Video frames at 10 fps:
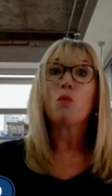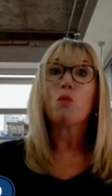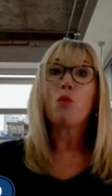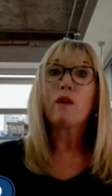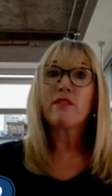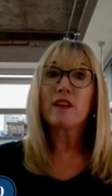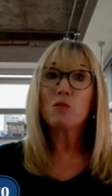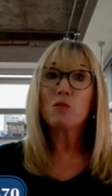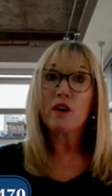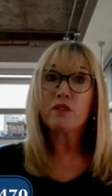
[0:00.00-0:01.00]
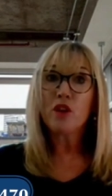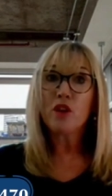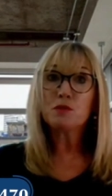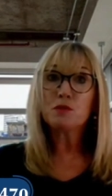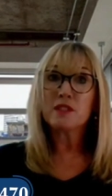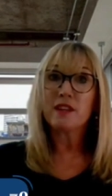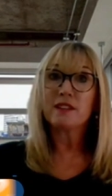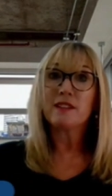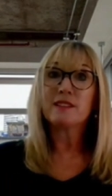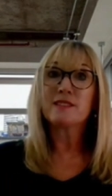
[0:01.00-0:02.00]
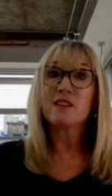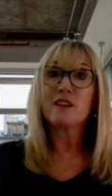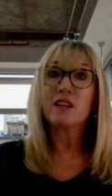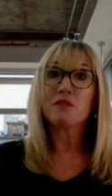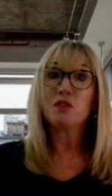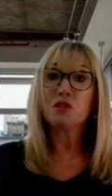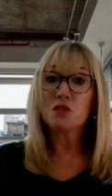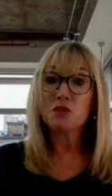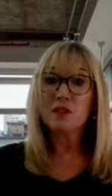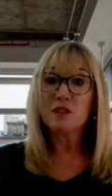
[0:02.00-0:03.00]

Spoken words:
One thing worth noting is that if you do